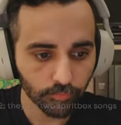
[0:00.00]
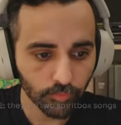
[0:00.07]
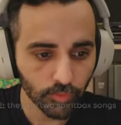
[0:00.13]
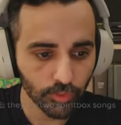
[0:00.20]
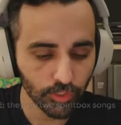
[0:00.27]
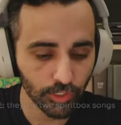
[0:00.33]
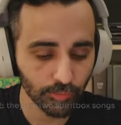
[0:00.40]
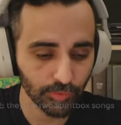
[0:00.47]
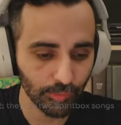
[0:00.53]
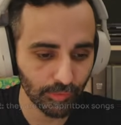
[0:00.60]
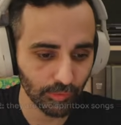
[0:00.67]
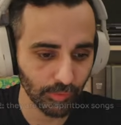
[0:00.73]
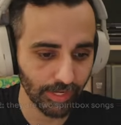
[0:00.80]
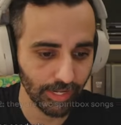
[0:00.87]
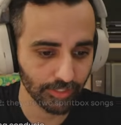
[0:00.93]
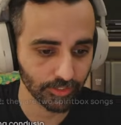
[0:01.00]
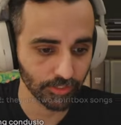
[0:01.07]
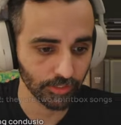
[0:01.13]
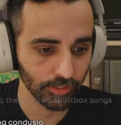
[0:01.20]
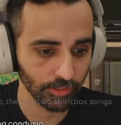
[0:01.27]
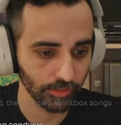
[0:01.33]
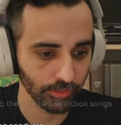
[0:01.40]
GM spends 1
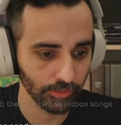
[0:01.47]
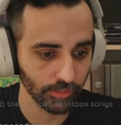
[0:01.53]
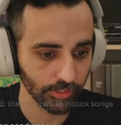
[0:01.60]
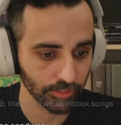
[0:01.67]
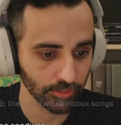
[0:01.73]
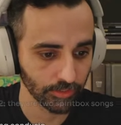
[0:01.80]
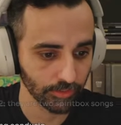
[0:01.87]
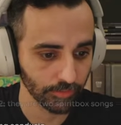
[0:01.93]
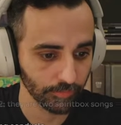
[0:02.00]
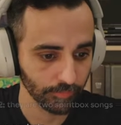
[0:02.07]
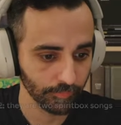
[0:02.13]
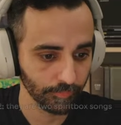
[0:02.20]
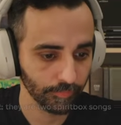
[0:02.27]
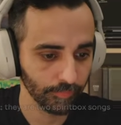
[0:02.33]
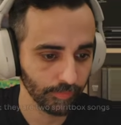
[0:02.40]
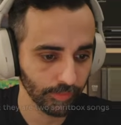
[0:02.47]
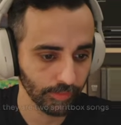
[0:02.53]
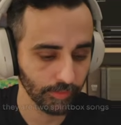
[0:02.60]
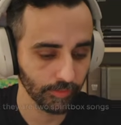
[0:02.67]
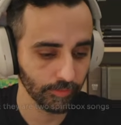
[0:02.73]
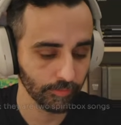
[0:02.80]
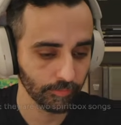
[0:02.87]
action on your next turn.
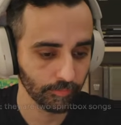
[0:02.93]
There you go.